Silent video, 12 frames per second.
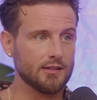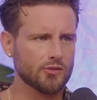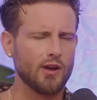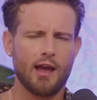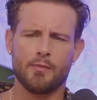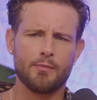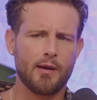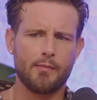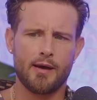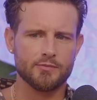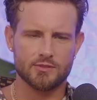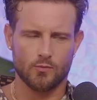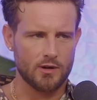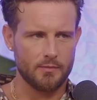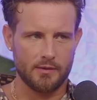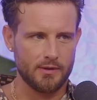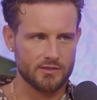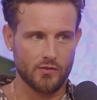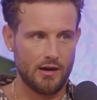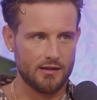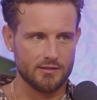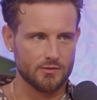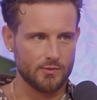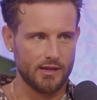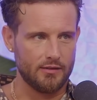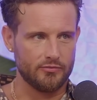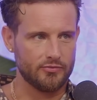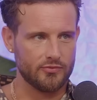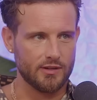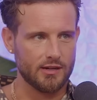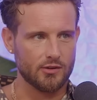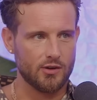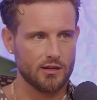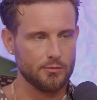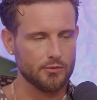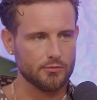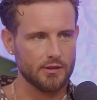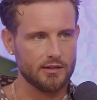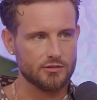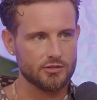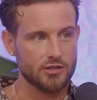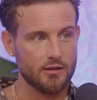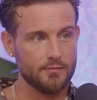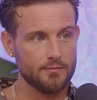that's great. I mean, my mom's one of my best friends. We have an incredible relationship.